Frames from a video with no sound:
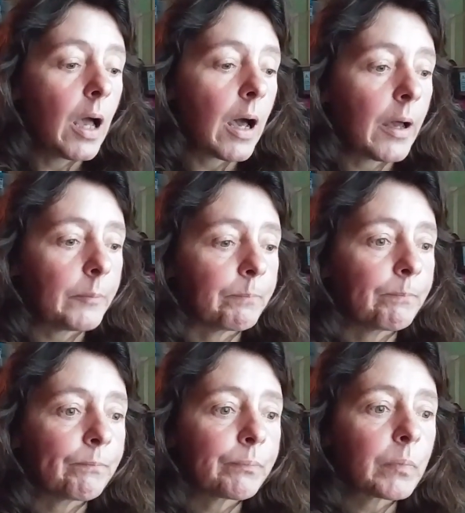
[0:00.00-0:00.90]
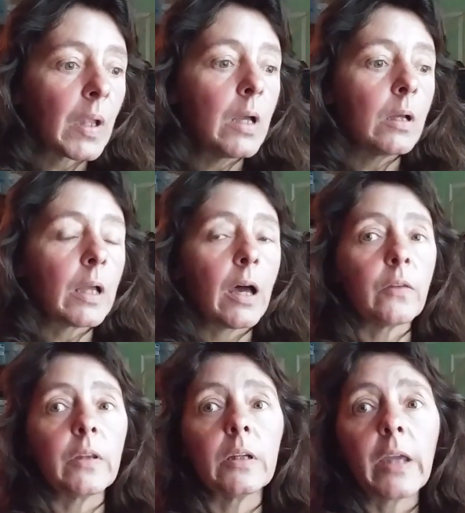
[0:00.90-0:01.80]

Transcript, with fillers: Um, now, the